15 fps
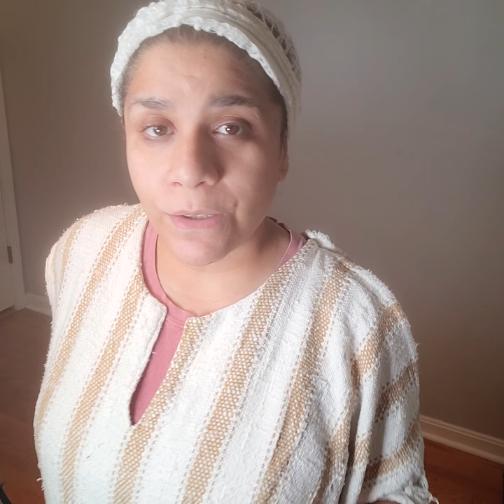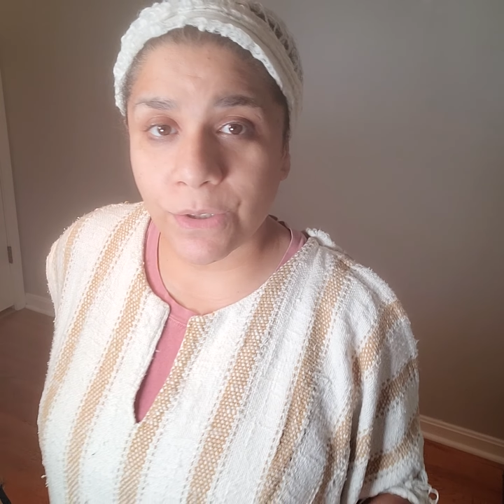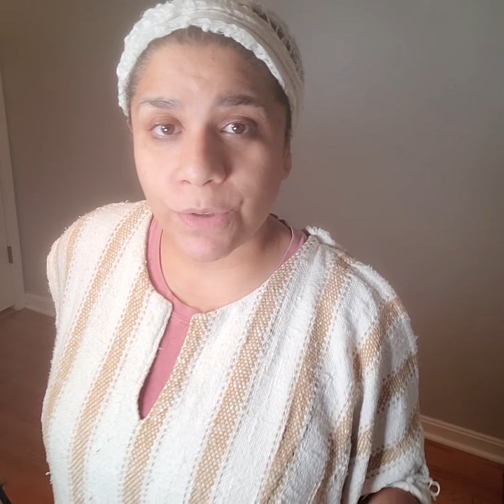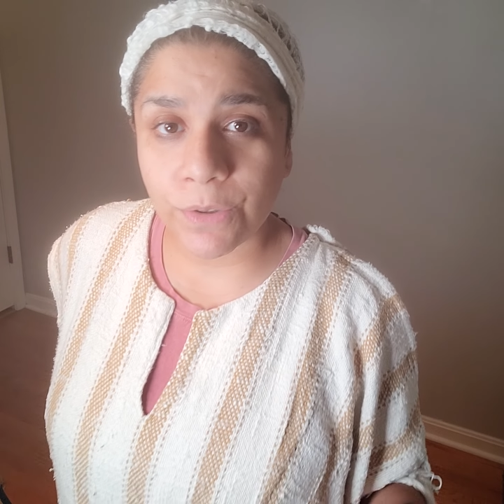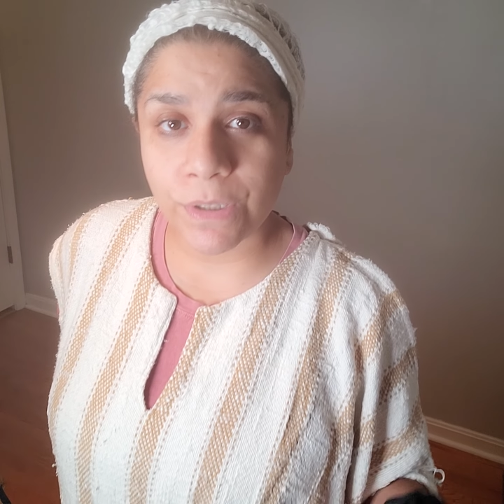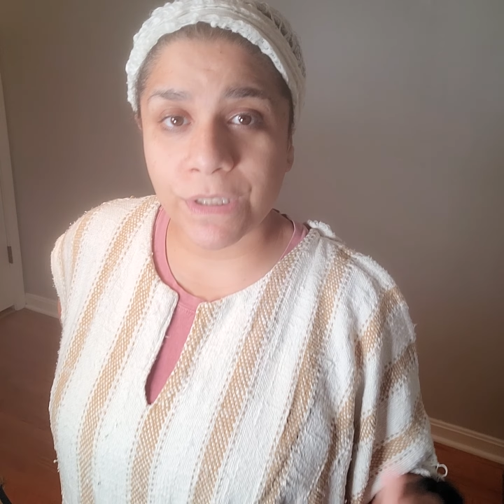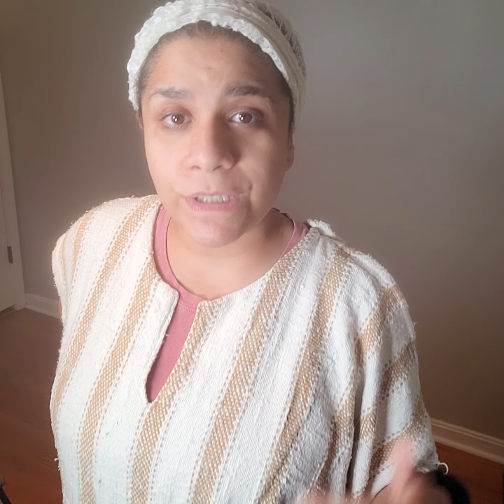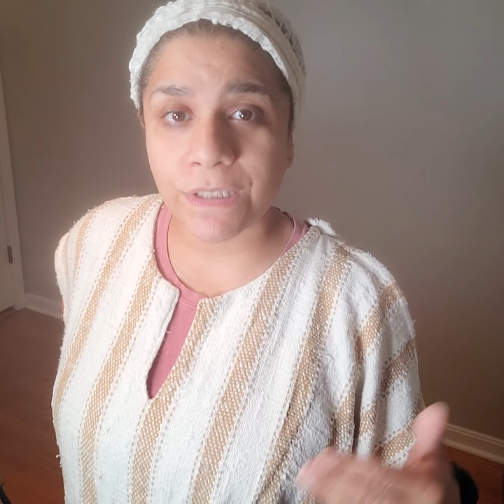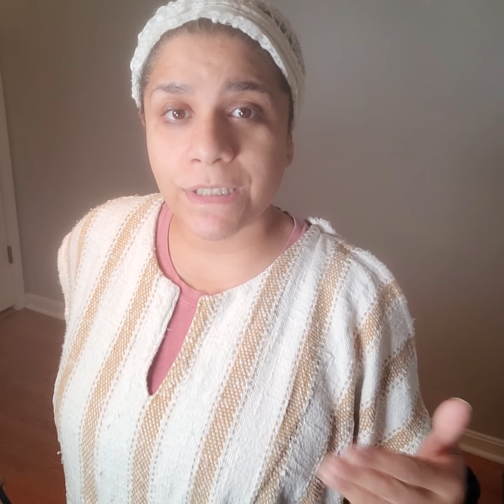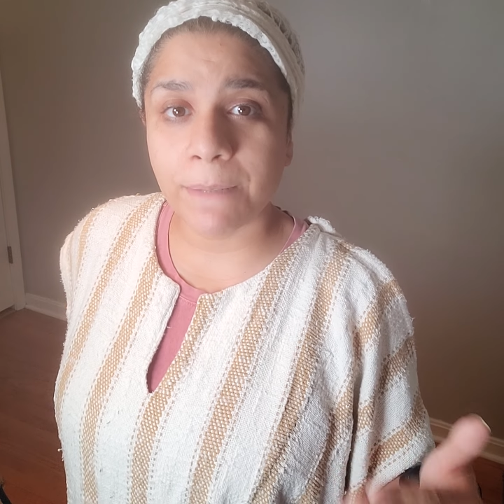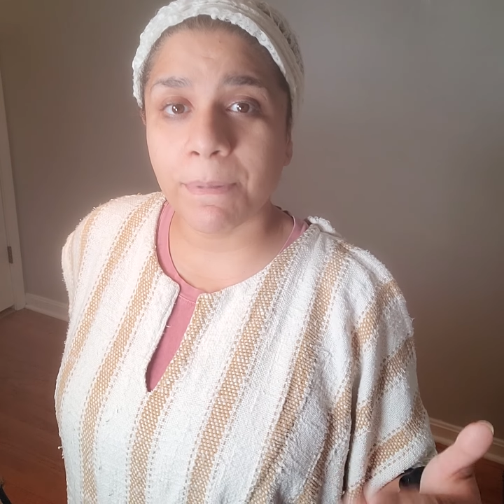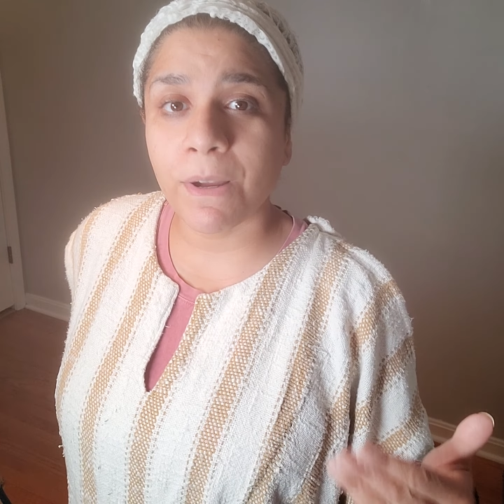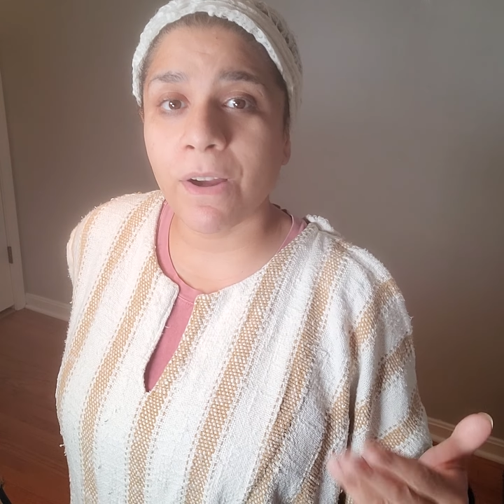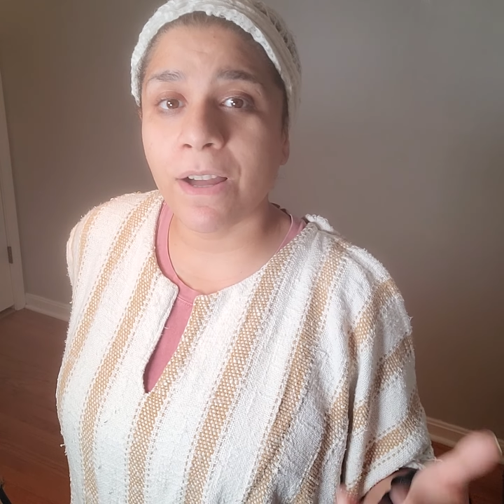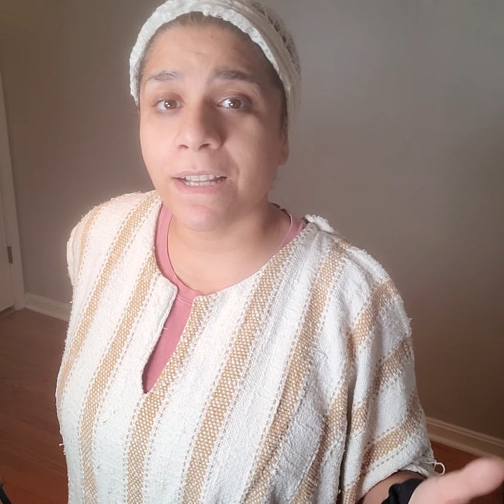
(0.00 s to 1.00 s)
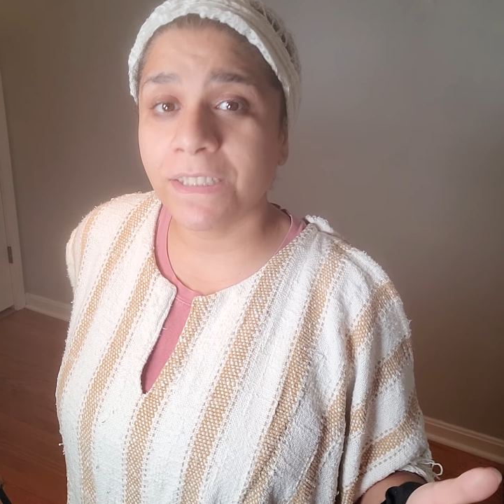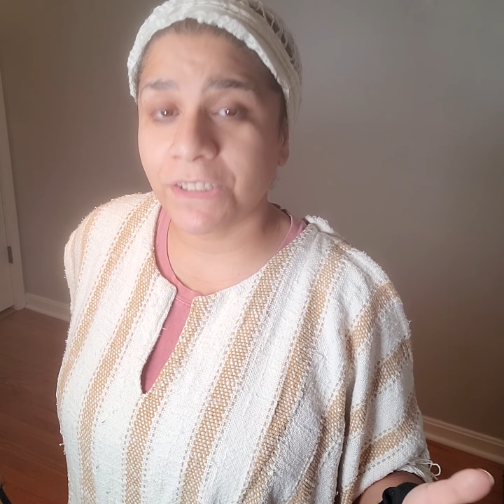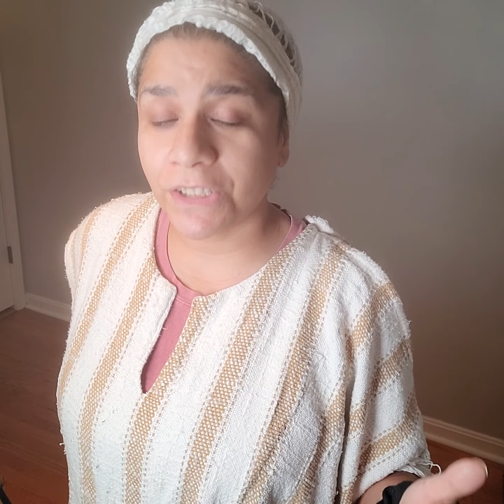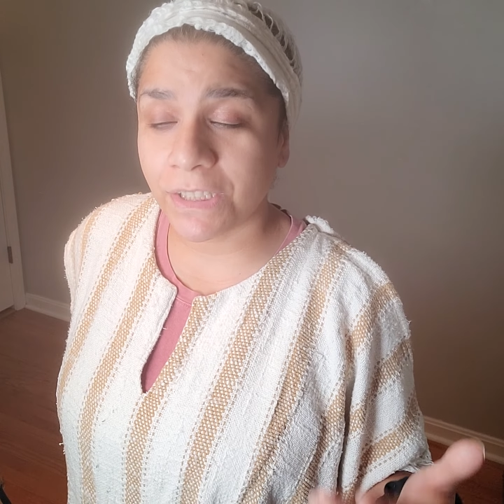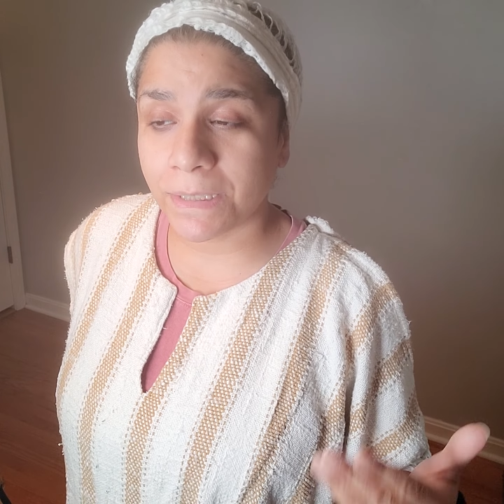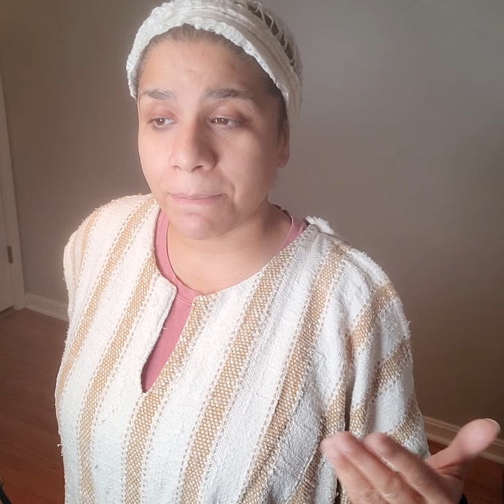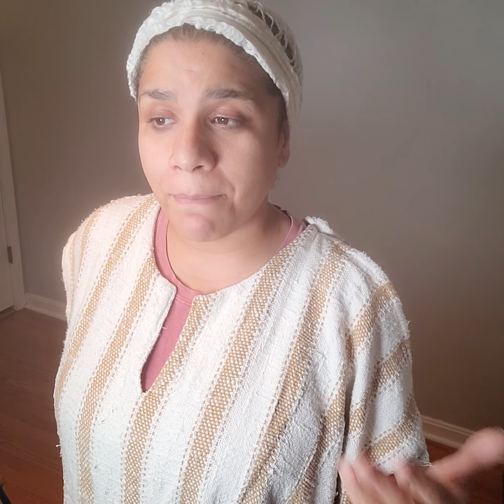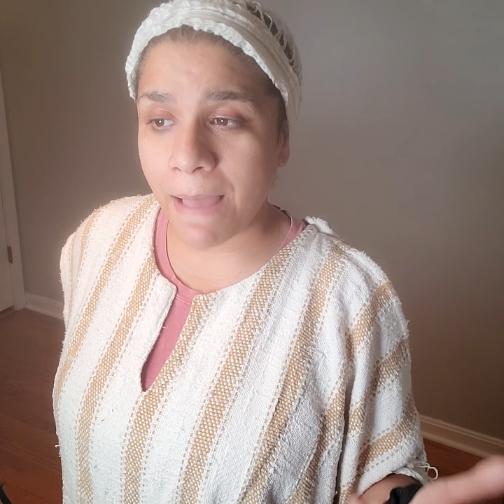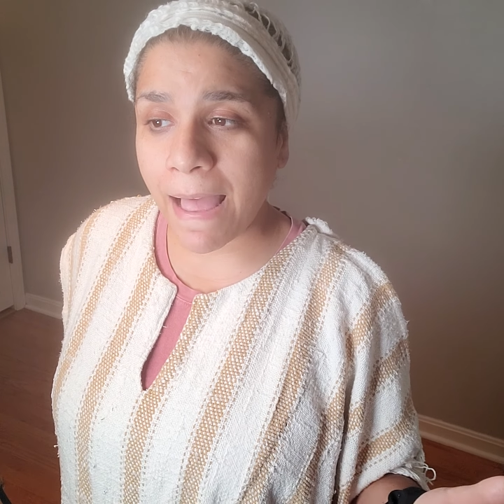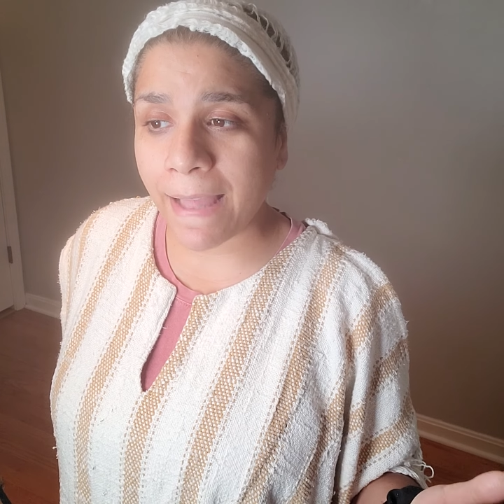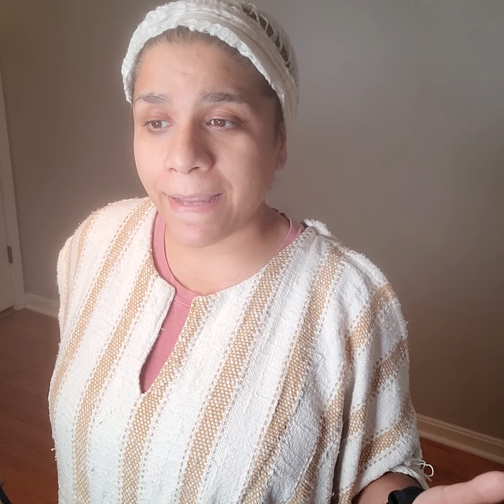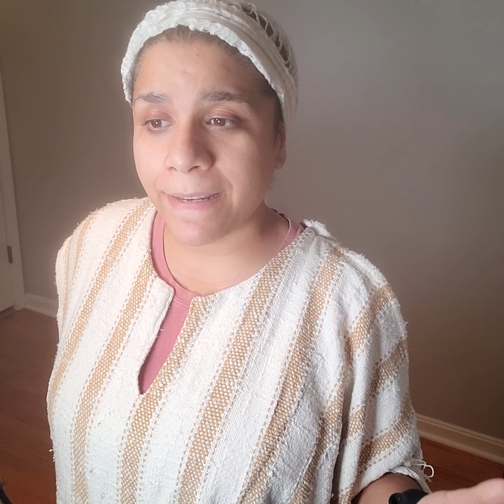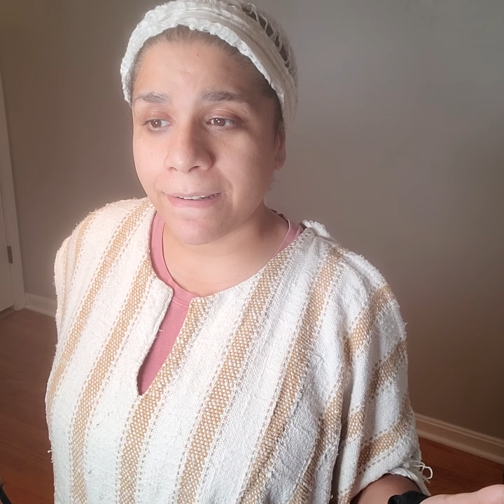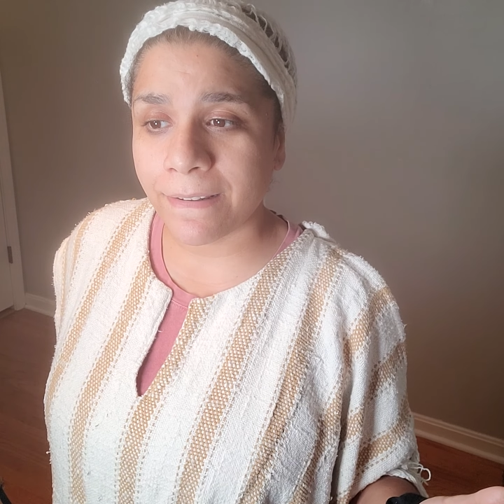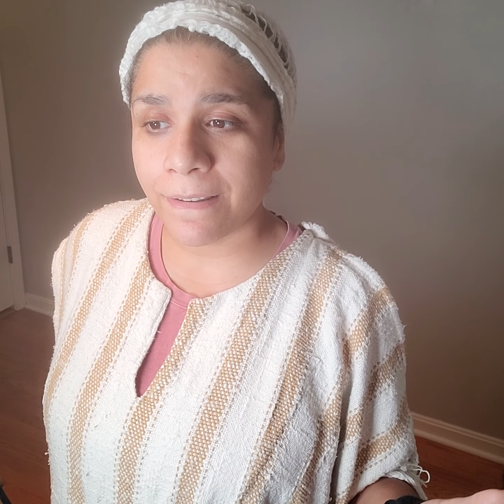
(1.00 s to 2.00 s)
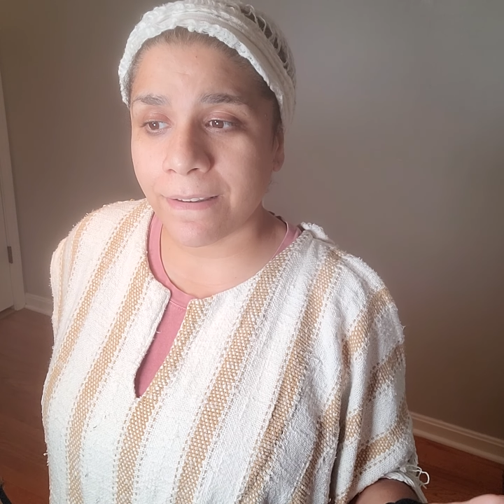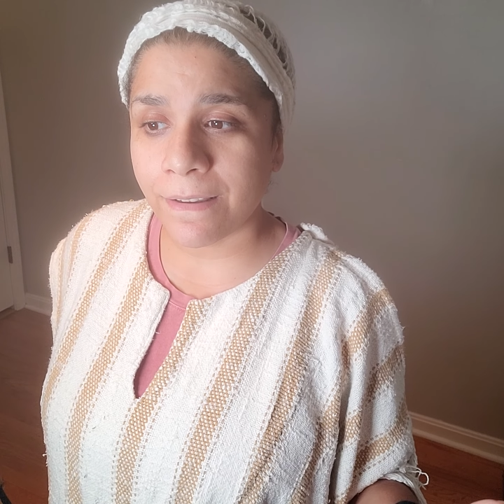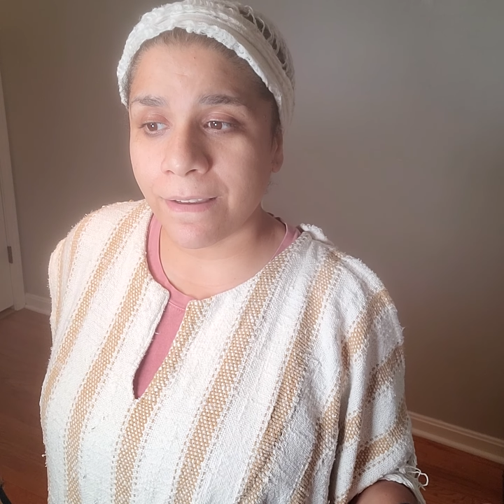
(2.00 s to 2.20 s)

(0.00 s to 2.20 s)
to the subconscious mind